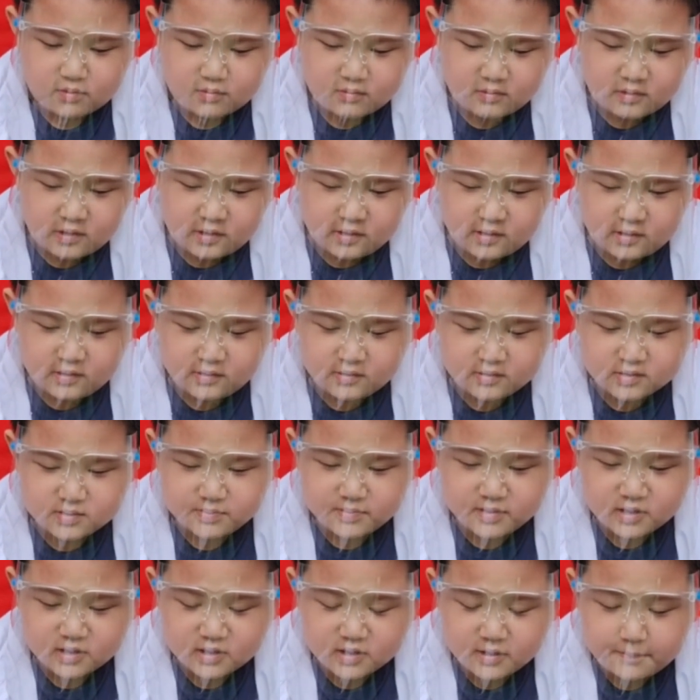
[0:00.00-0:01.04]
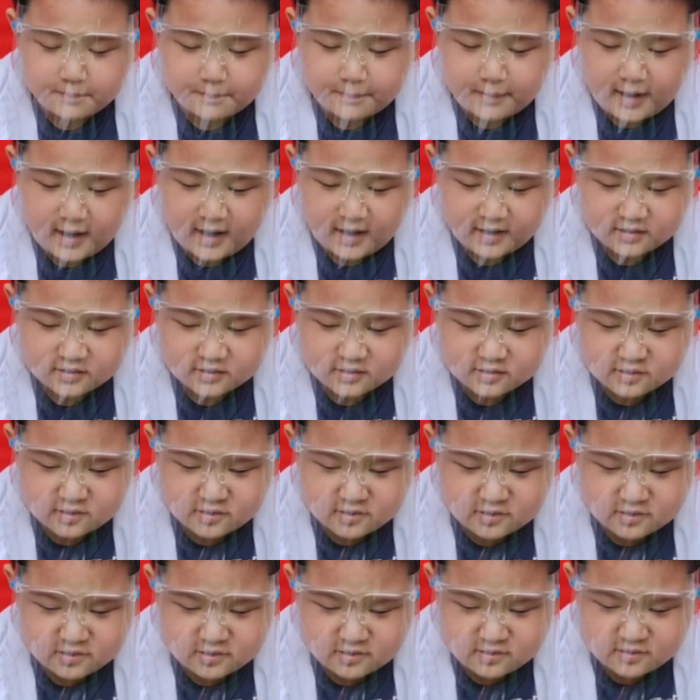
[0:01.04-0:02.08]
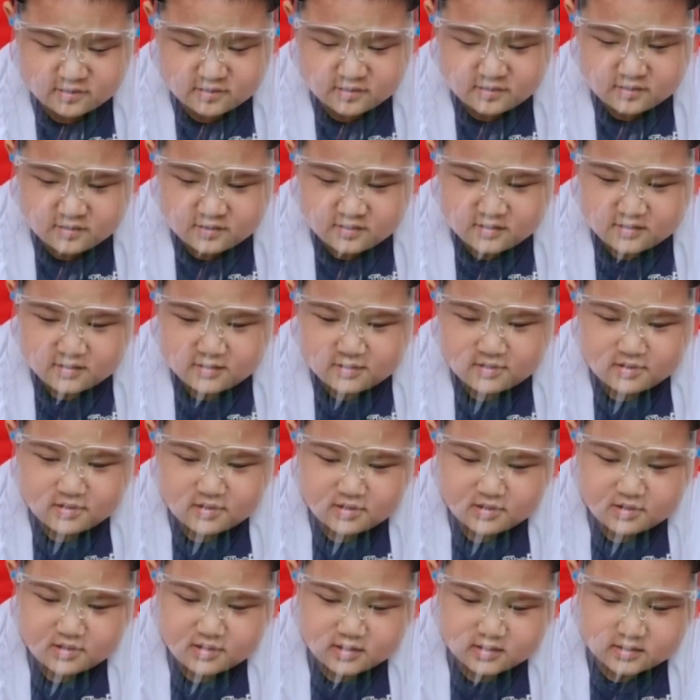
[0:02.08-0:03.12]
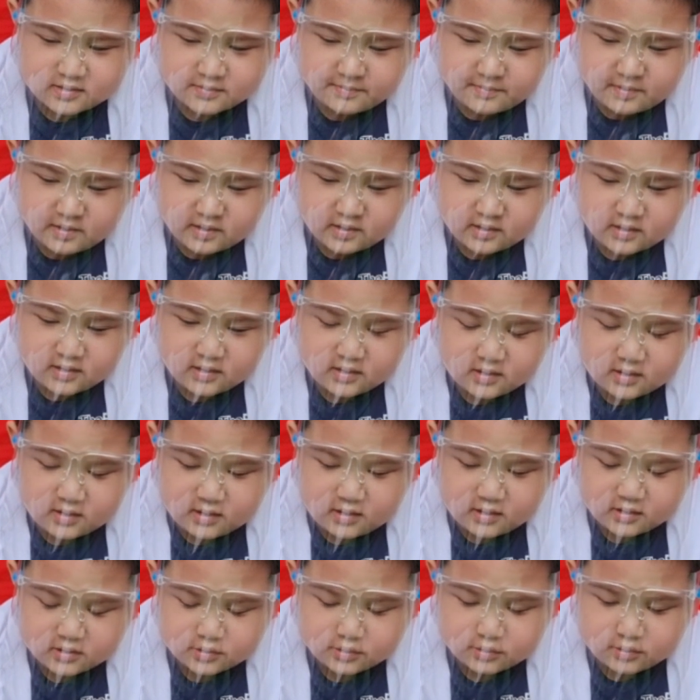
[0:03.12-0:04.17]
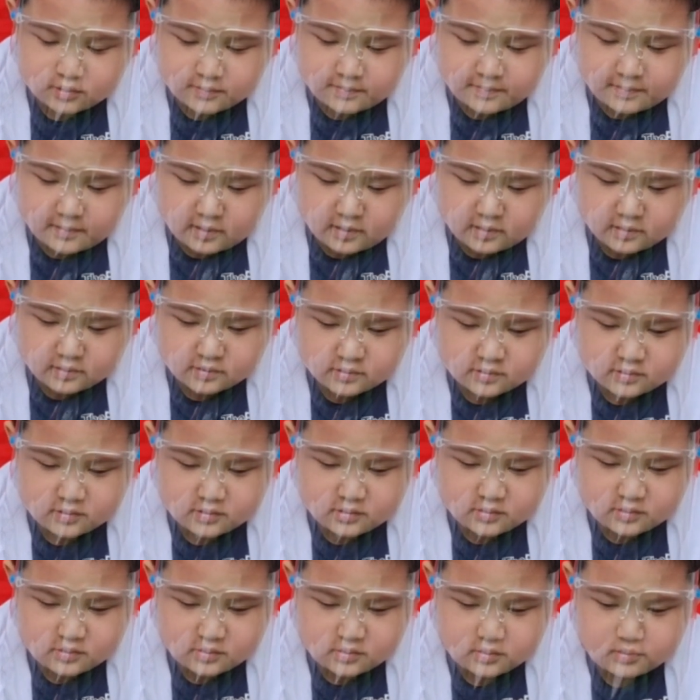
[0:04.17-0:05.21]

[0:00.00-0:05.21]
Oh, it's making a pattern. It's making a natural pattern.